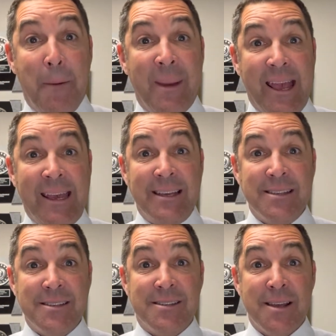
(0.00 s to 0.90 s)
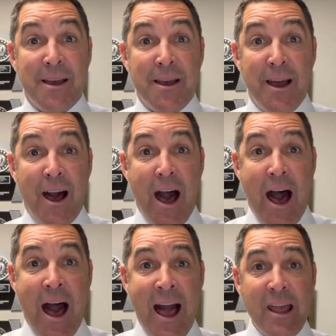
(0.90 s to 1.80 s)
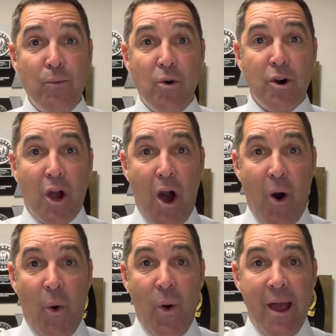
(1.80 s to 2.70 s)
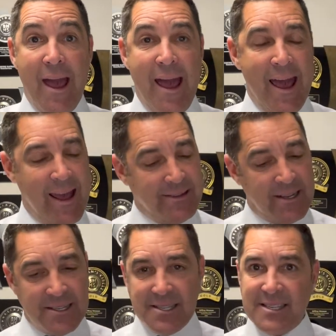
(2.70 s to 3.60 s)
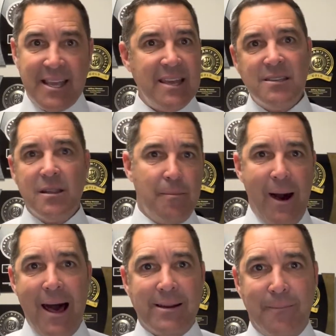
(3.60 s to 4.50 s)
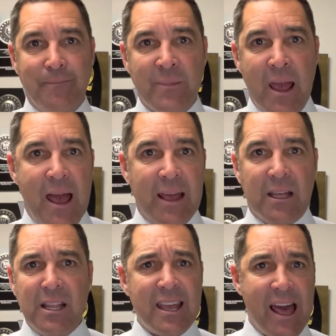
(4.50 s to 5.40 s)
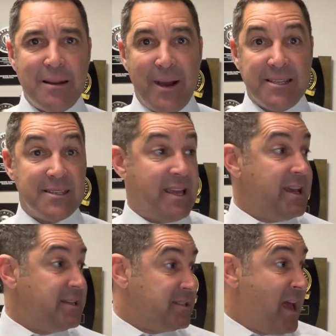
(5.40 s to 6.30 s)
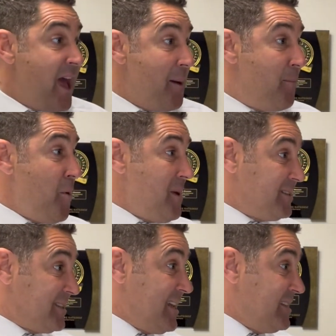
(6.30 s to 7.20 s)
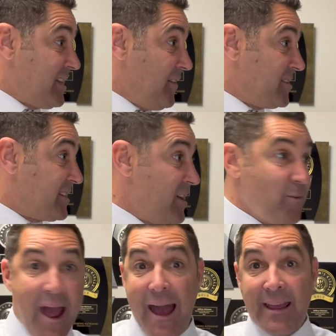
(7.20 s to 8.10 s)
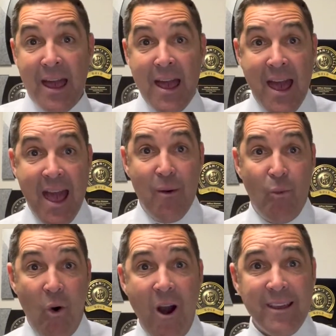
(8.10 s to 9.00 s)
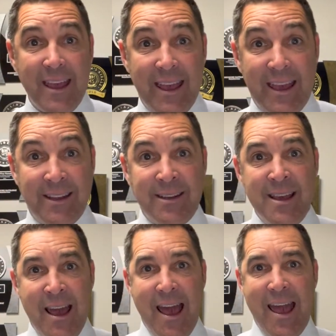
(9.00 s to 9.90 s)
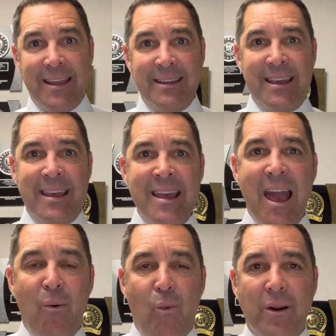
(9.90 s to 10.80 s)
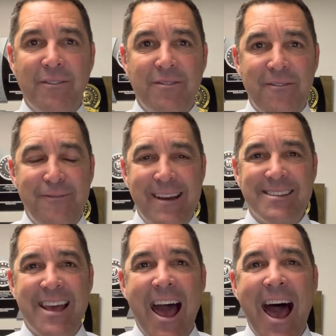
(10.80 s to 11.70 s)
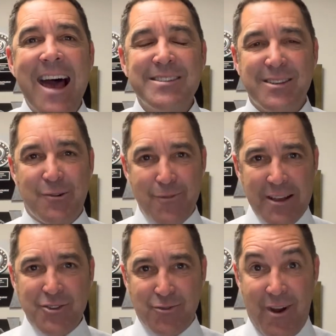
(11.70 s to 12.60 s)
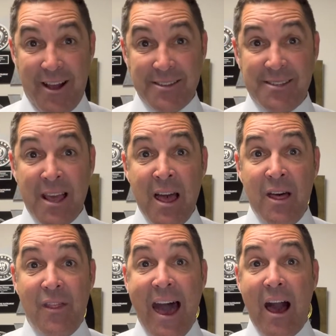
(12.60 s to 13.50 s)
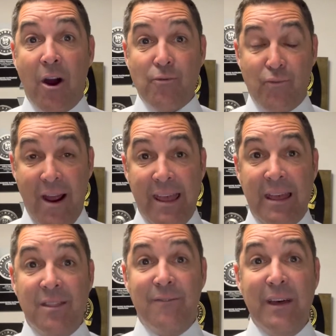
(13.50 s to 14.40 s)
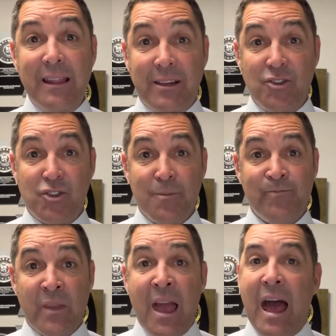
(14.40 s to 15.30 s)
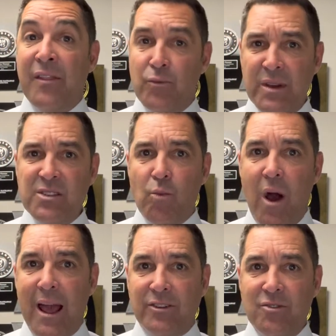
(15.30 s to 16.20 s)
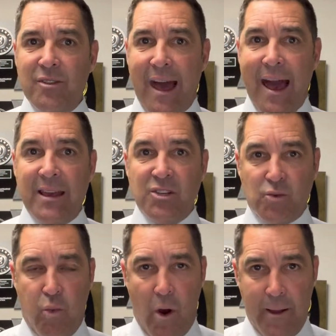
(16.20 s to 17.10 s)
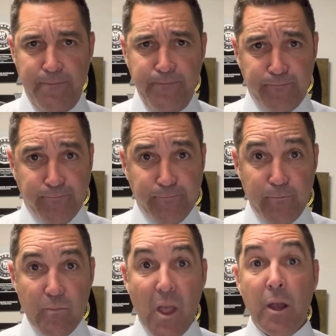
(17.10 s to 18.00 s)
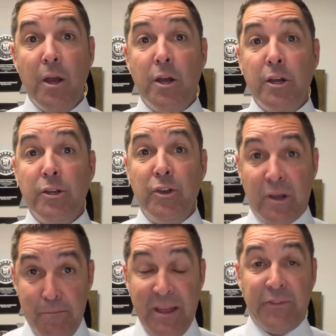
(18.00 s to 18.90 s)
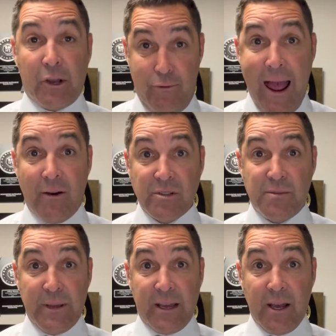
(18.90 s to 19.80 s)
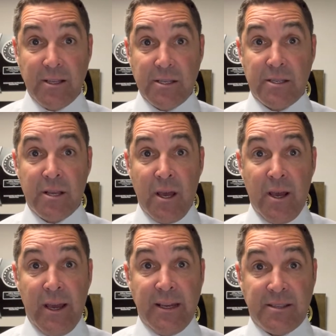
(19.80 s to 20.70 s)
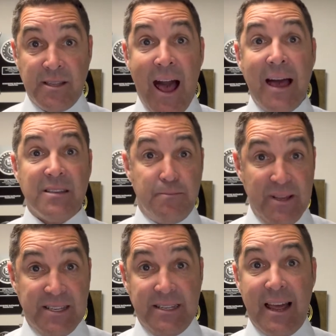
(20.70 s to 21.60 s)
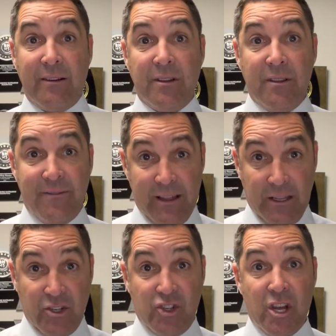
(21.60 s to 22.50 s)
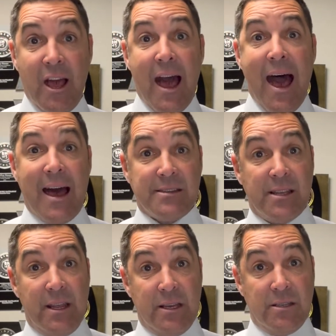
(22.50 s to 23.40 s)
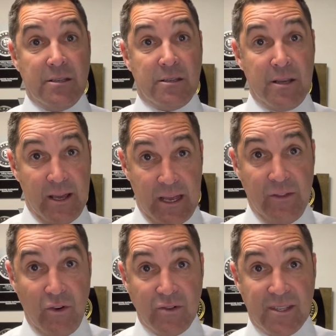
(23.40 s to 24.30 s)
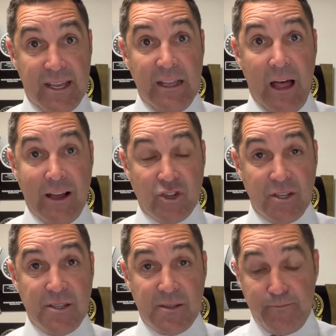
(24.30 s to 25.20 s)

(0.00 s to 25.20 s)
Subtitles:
is I will go and ski to the bottom and click out of my skis and put my skis on the ski rack and walk in and eat at one of the fantastic restaurants that are right in the village. And the reason why I do that is, one, you can beat the crowds because it's not as busy down in the village as it is in those ski lodges.